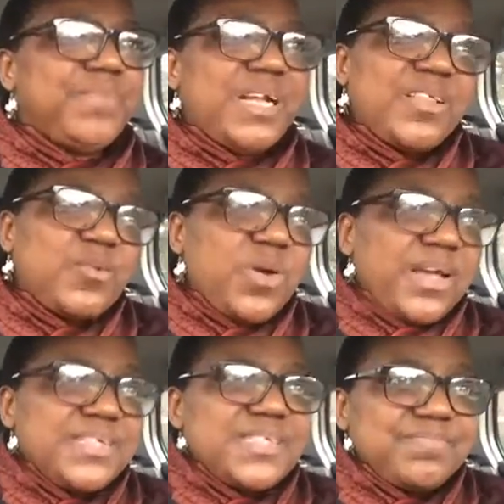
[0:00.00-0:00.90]
But
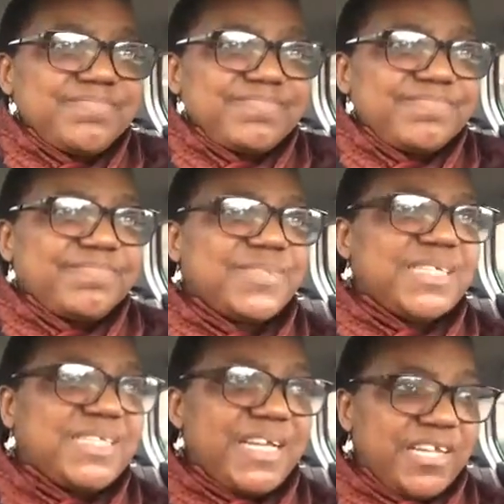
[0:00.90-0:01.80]
otherwise,
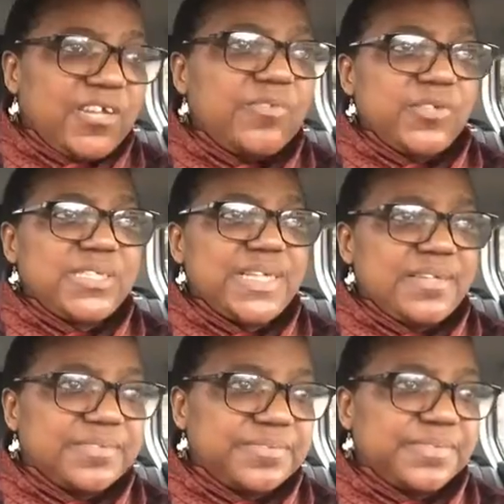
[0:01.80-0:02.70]
take care of
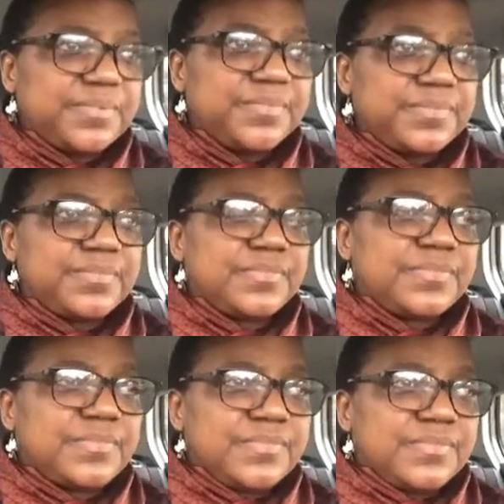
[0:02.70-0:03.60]
yourself.
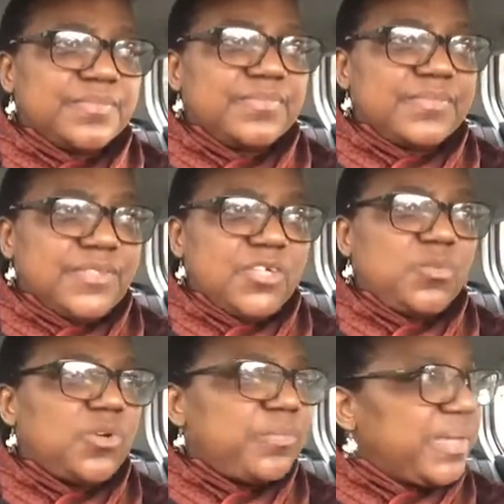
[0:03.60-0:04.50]
You
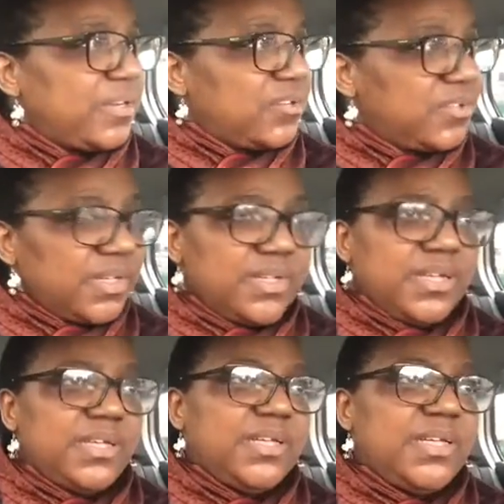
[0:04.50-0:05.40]
don't want to be
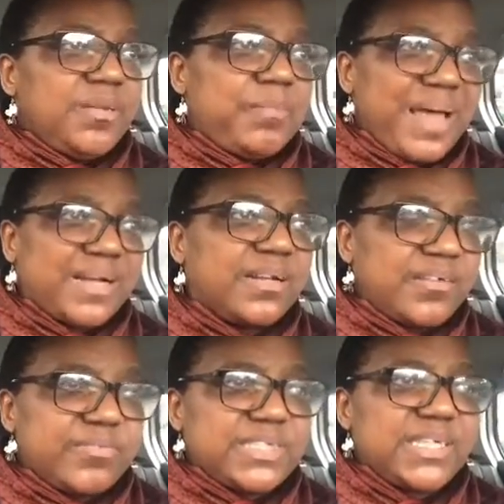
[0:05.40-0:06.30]
in a battle
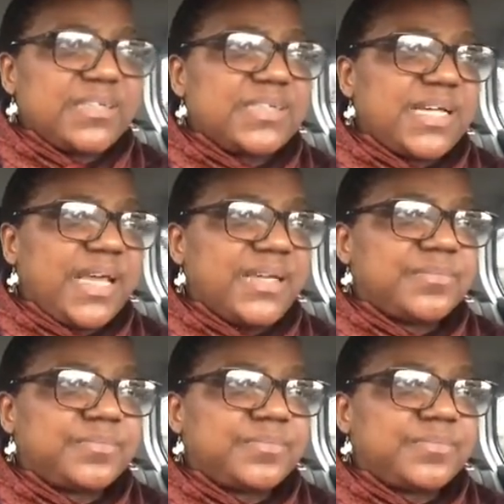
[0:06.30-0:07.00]
every single day.